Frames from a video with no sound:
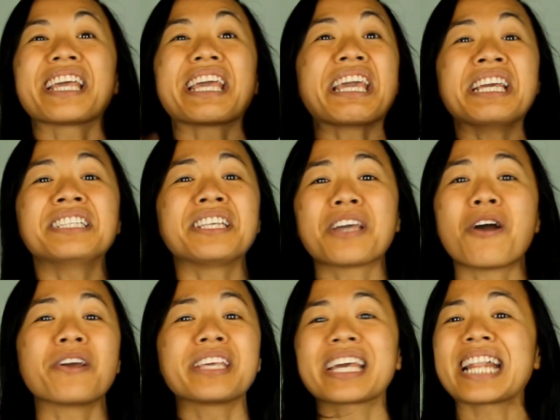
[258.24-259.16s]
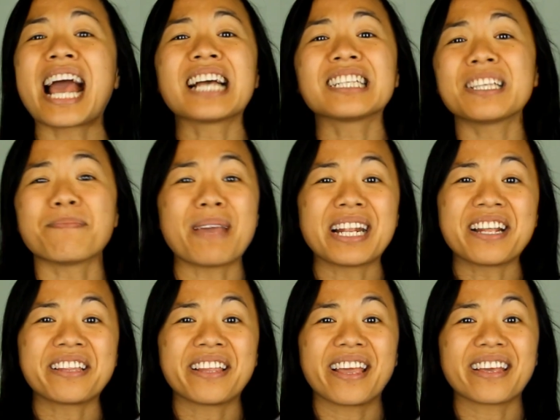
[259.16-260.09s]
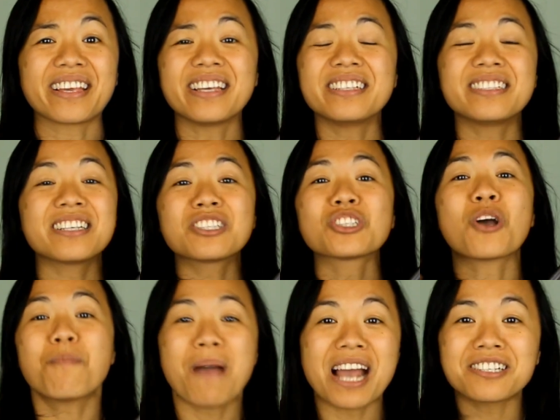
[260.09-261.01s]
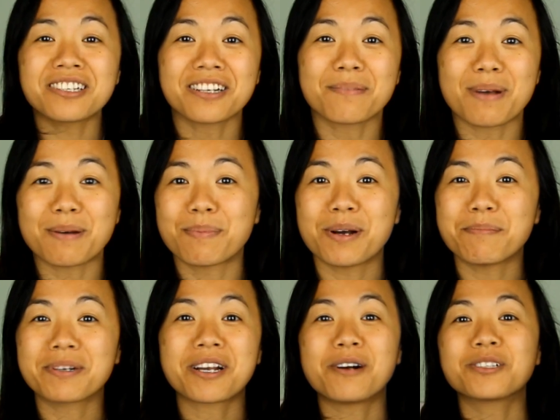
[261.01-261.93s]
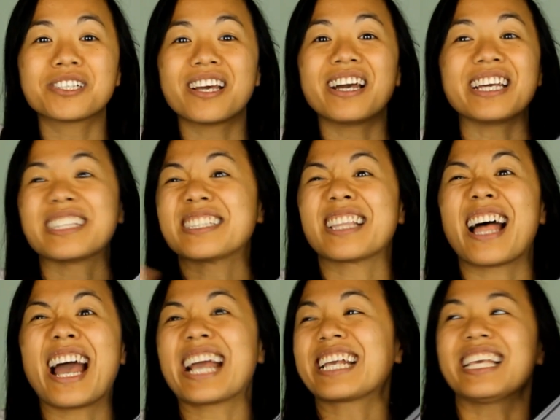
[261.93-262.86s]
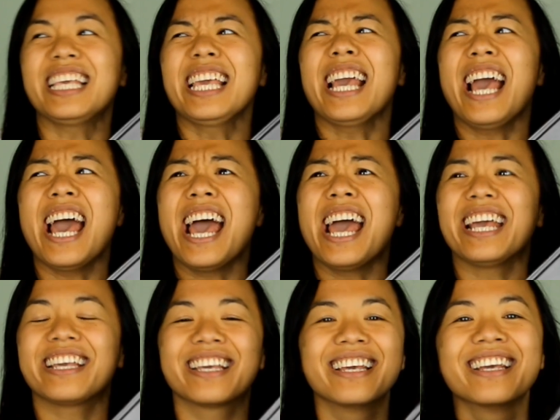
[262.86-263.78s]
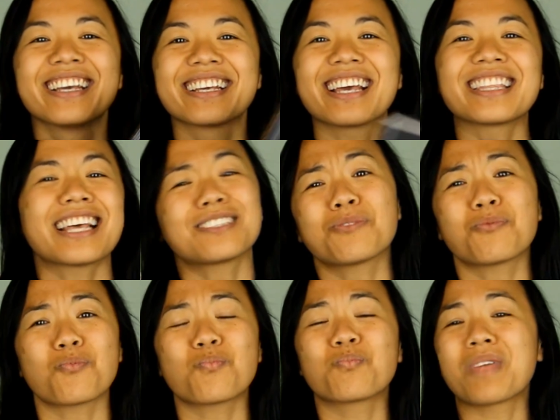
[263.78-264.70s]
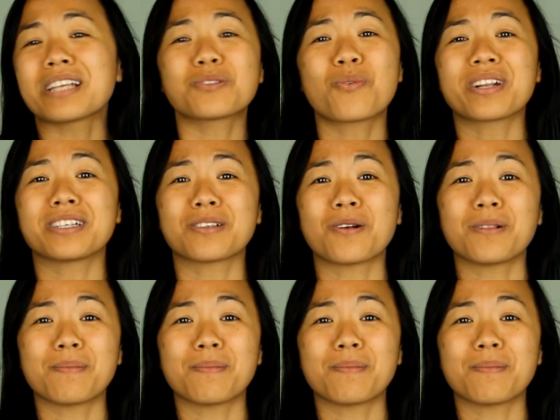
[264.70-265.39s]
easygoing. You can ask him anything. He's just so passionate about permaculture. It's like, yay! That's what it's all